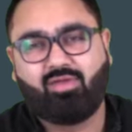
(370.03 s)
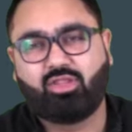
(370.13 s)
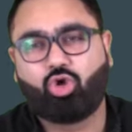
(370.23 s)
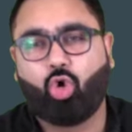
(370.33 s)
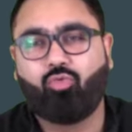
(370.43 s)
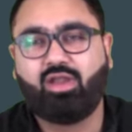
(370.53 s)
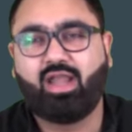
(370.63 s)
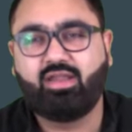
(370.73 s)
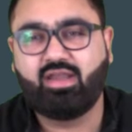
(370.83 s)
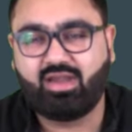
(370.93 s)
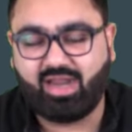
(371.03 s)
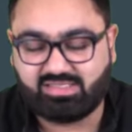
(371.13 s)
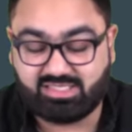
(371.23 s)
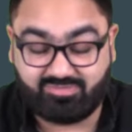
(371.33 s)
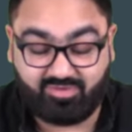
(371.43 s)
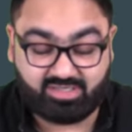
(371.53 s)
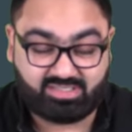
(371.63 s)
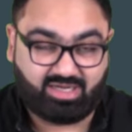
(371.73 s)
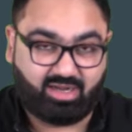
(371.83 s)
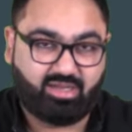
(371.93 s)
when the COVID-19 crisis
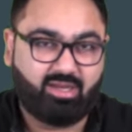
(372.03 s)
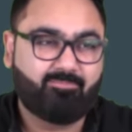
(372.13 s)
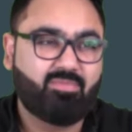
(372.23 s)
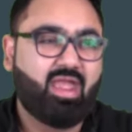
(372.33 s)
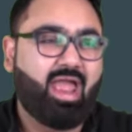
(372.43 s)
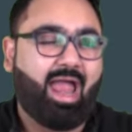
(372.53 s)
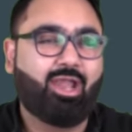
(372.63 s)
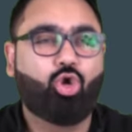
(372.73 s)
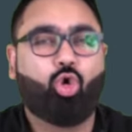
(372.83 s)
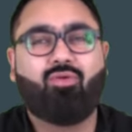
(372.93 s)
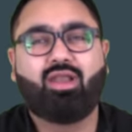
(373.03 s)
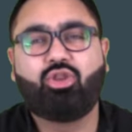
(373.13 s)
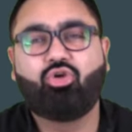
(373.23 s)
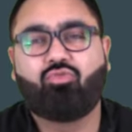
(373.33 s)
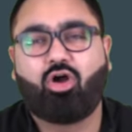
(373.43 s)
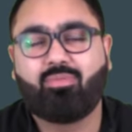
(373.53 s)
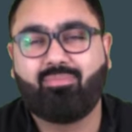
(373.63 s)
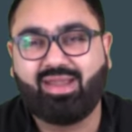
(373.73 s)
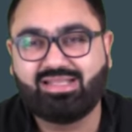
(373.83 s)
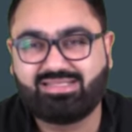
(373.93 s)
first started, and no one knew
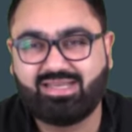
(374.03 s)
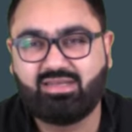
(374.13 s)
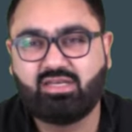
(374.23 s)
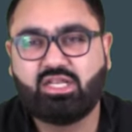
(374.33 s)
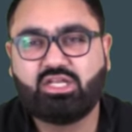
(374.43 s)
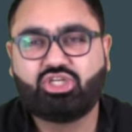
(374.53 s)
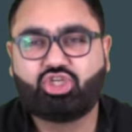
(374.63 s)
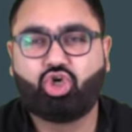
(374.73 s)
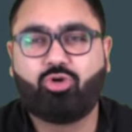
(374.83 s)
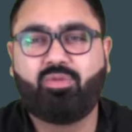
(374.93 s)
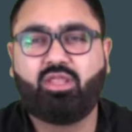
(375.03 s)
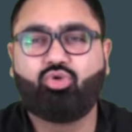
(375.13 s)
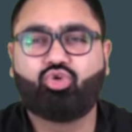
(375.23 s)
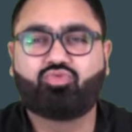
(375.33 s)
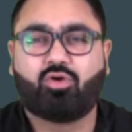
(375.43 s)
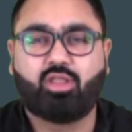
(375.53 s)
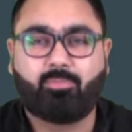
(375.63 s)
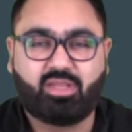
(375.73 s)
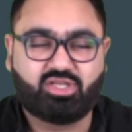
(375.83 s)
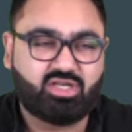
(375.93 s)
what medicine should be used for
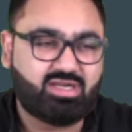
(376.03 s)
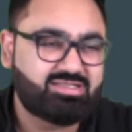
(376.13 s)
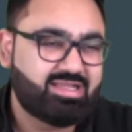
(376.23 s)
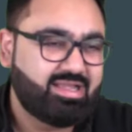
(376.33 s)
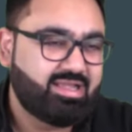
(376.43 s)
the patients,